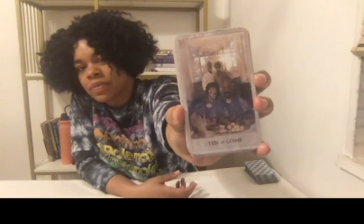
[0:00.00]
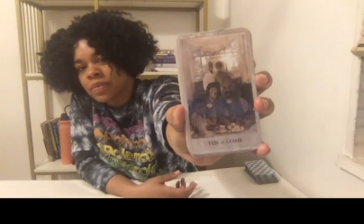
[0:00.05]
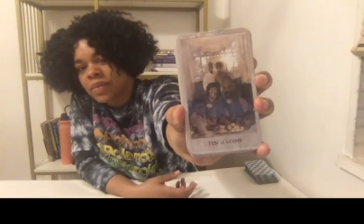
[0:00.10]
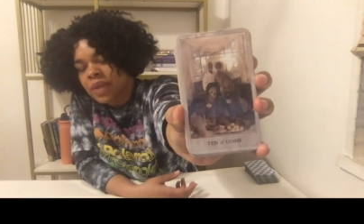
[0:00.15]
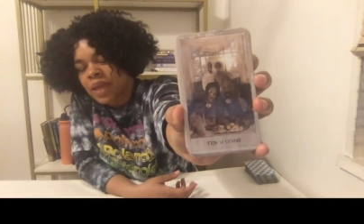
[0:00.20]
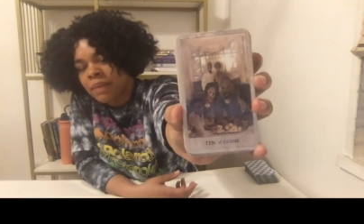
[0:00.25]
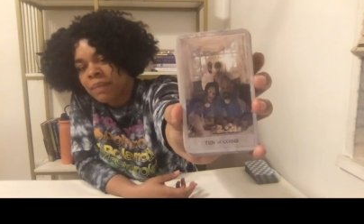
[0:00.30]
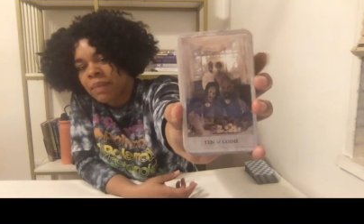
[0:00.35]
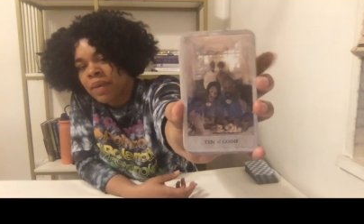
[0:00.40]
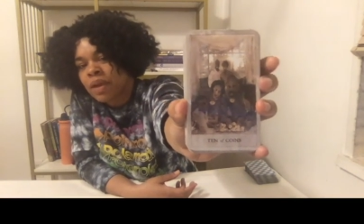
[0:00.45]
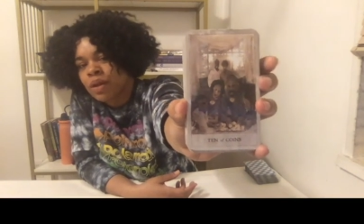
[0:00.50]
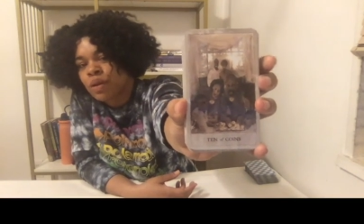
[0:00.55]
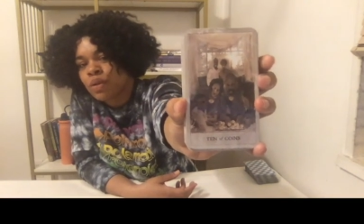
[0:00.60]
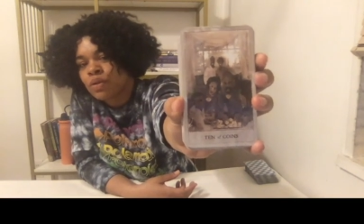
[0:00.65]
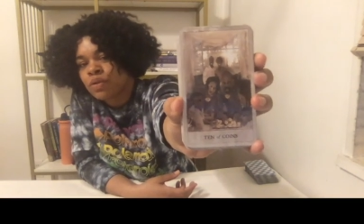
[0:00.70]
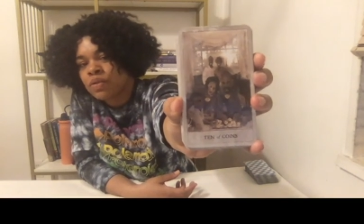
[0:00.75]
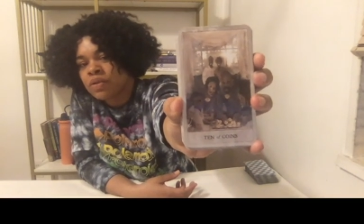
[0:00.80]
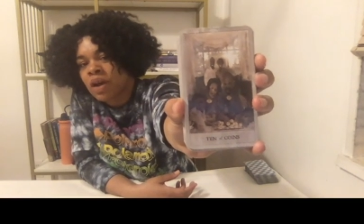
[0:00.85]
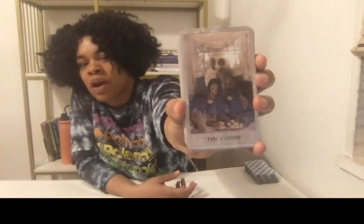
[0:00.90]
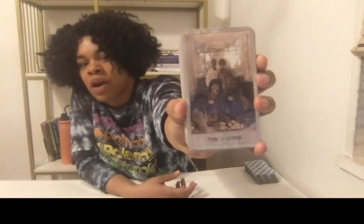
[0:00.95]

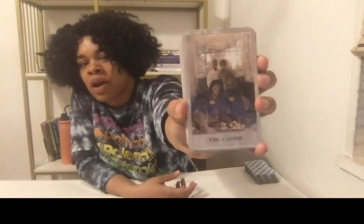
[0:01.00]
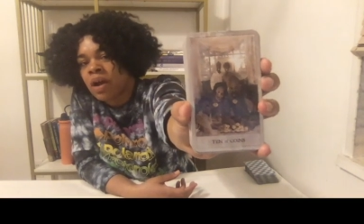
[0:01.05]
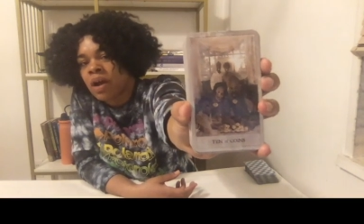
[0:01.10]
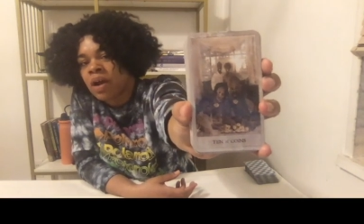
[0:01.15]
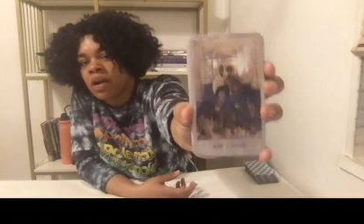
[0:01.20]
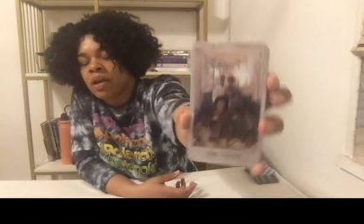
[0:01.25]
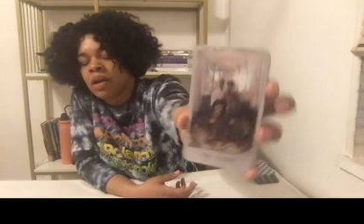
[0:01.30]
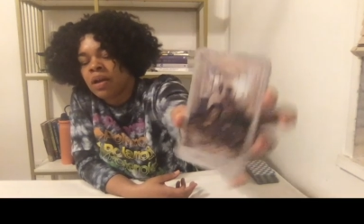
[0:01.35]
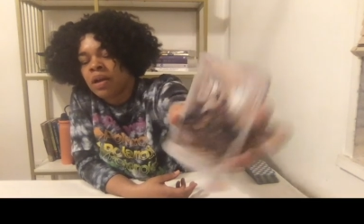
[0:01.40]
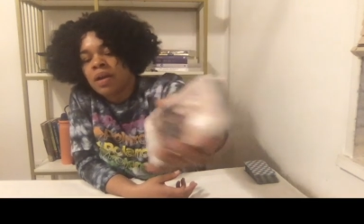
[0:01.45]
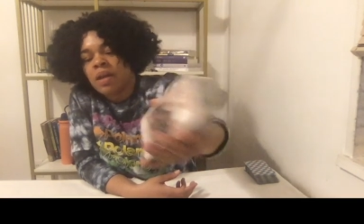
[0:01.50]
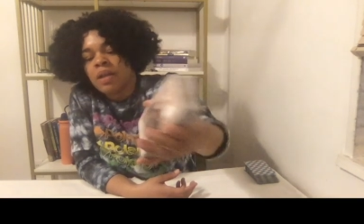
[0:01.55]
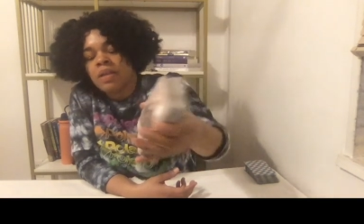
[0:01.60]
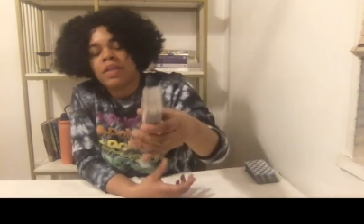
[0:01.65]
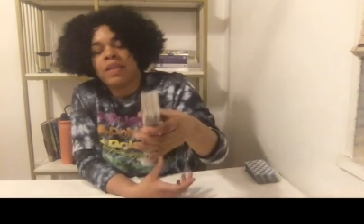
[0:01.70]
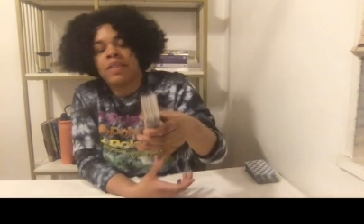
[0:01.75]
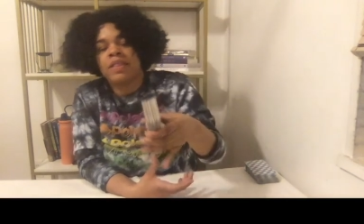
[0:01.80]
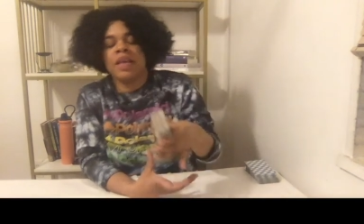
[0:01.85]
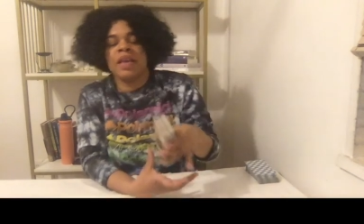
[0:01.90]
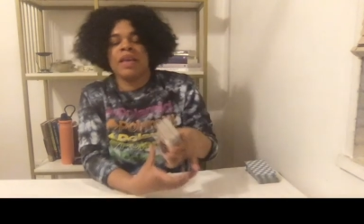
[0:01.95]
Pentacles are the
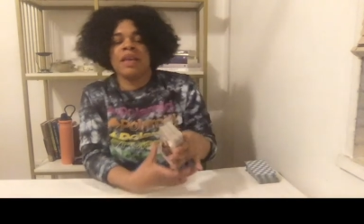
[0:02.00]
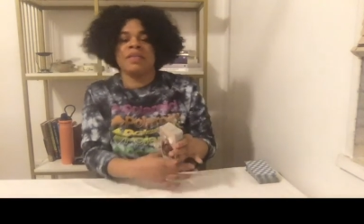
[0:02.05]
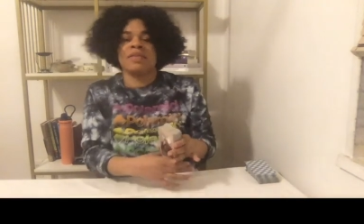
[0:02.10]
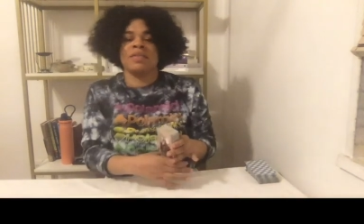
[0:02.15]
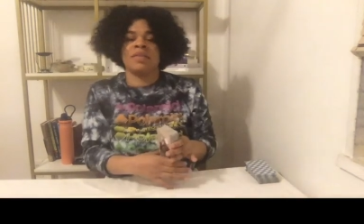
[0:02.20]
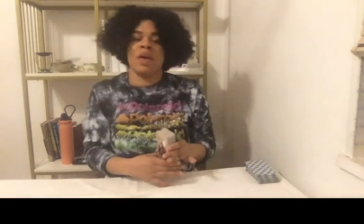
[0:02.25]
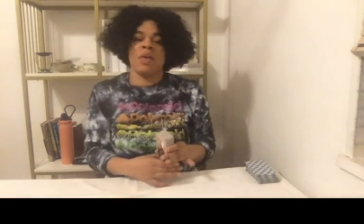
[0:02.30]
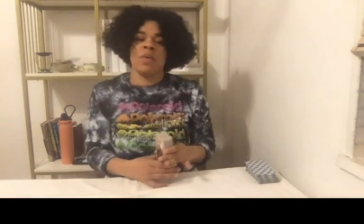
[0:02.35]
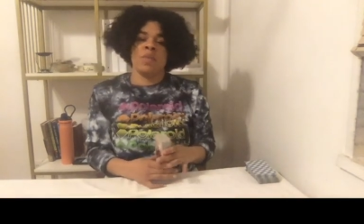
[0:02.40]
things that